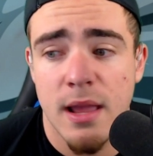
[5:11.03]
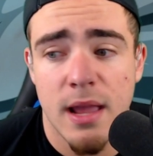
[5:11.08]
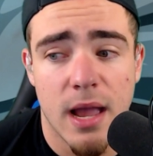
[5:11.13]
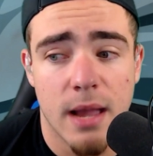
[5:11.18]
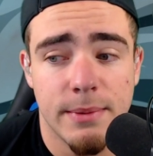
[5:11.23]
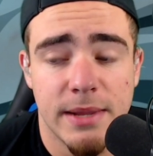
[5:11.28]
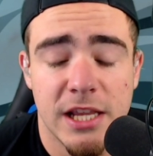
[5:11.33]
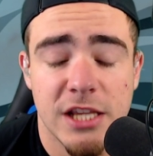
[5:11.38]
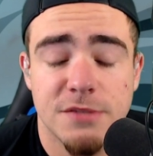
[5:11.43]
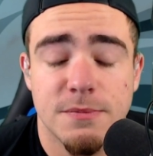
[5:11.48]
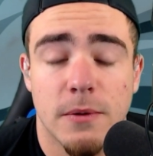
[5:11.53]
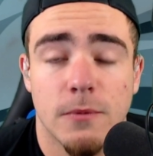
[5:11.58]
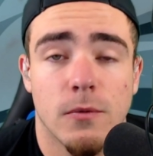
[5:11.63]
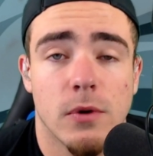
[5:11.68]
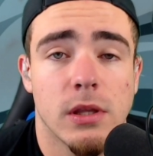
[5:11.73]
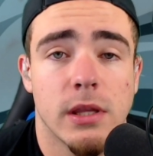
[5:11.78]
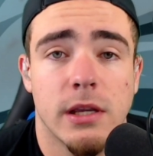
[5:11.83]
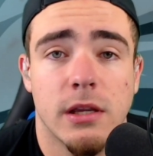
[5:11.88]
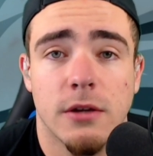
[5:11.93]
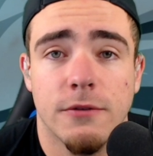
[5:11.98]
I mean, he's been
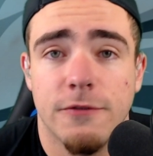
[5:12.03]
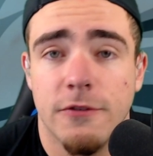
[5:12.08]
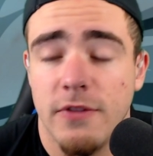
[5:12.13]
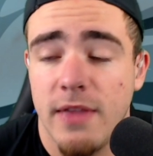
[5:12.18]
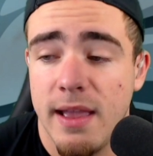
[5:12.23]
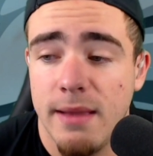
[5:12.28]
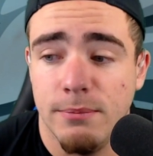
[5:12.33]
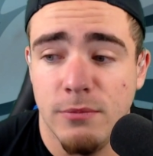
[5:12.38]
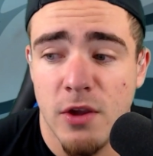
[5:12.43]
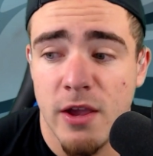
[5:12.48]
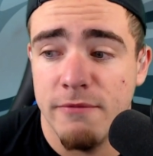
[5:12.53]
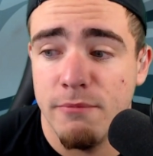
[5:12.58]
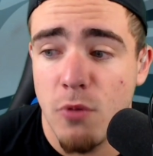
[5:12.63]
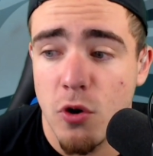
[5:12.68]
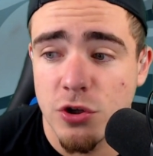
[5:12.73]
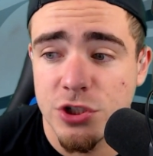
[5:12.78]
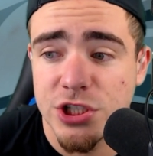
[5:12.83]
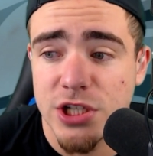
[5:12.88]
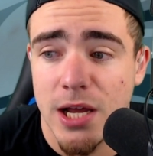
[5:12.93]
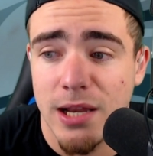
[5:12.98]
really good for them. You have
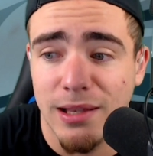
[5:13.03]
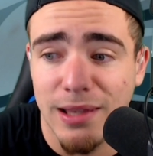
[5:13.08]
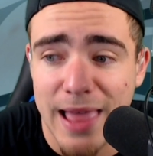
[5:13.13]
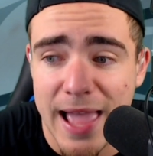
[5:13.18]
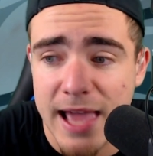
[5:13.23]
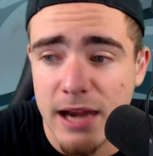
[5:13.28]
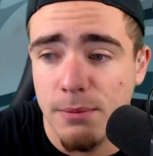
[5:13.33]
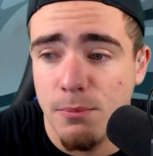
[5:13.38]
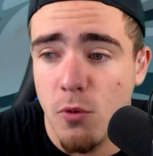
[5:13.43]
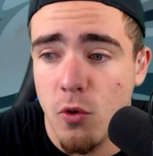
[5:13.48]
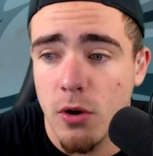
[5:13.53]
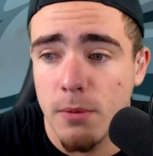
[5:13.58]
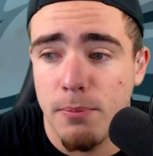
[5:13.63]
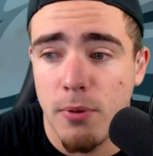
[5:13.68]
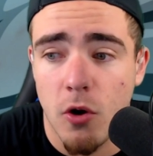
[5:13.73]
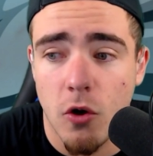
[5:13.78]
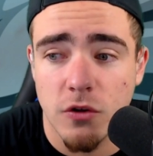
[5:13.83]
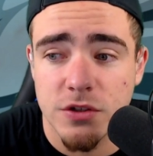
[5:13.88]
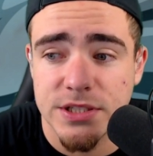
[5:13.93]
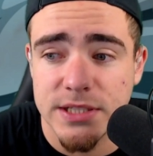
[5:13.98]
Marshawn Lattimore,
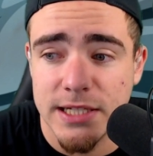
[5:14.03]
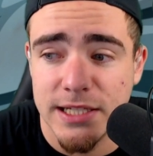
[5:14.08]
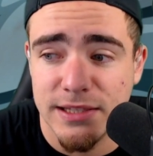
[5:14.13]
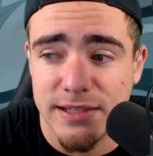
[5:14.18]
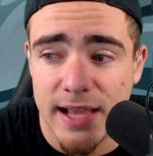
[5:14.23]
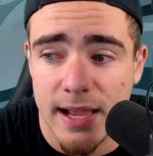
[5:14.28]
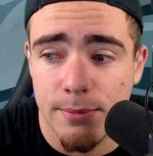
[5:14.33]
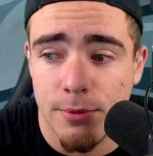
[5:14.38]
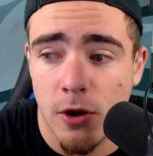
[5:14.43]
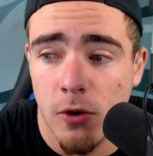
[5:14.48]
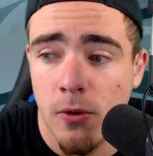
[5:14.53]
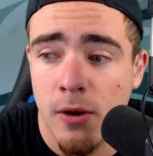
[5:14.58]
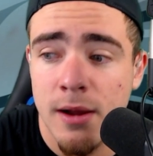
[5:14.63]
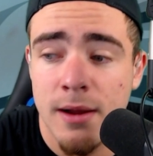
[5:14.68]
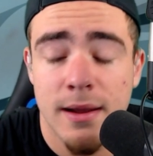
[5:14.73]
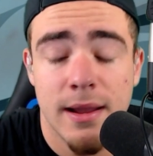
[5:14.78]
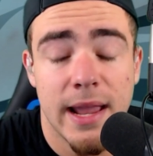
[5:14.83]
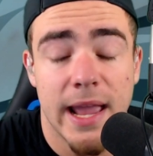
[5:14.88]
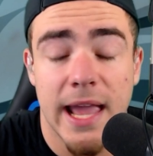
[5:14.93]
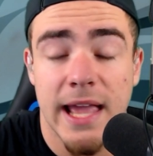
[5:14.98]
Paulson Adebo,
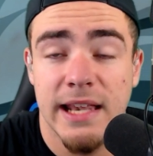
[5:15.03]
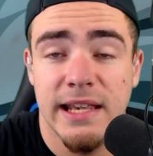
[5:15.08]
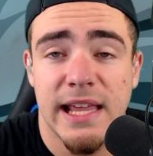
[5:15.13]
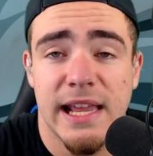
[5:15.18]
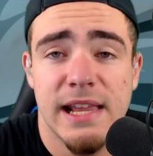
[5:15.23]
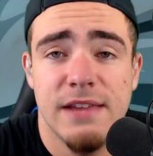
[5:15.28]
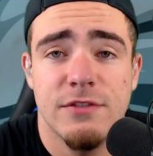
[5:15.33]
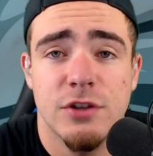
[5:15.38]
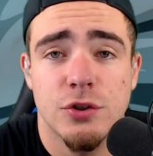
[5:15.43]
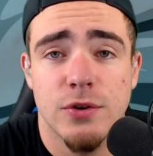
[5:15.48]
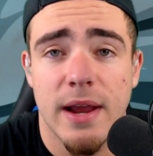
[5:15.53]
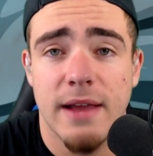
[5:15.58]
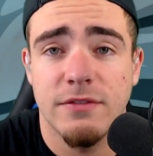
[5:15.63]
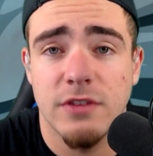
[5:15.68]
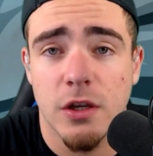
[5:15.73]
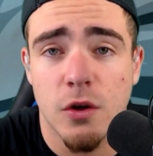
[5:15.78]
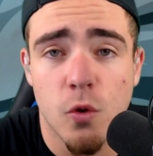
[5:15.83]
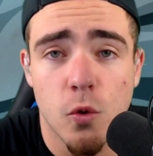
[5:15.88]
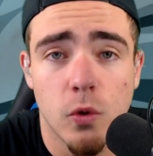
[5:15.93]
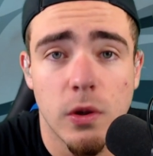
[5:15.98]
and they even
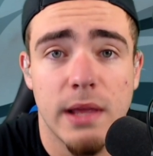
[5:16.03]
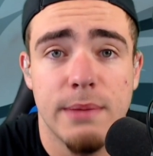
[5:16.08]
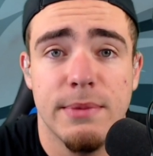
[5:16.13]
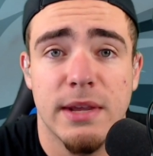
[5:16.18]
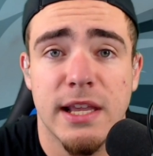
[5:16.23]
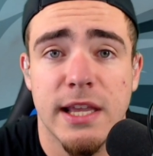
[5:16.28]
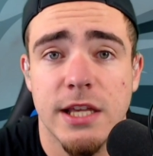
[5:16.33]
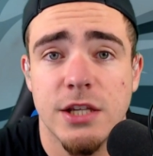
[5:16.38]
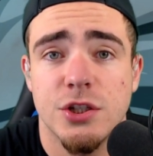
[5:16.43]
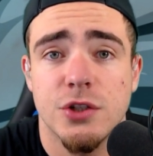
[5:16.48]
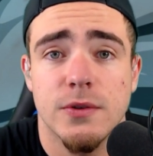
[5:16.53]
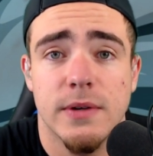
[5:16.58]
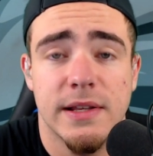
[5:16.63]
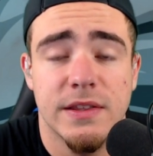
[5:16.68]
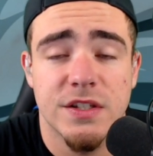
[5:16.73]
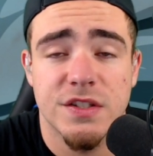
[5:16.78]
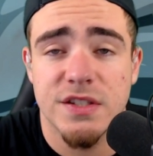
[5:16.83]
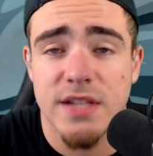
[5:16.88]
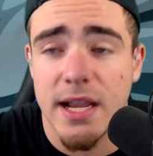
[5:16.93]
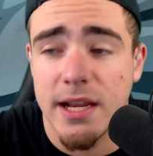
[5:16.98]
drafted Kool-Aid McKinstry in
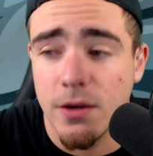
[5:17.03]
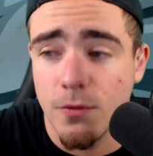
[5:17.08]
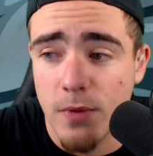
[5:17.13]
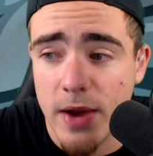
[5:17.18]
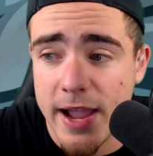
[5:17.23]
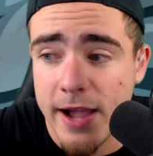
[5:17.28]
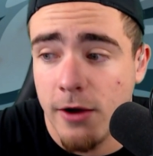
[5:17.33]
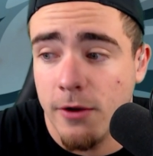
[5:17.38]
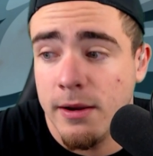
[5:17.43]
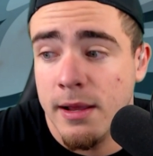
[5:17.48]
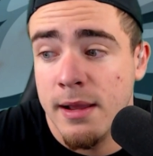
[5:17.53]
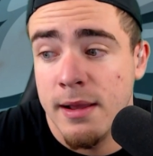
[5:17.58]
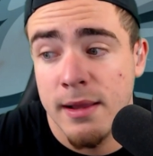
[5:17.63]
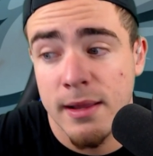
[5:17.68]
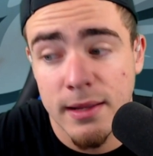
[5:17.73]
the 2nd round.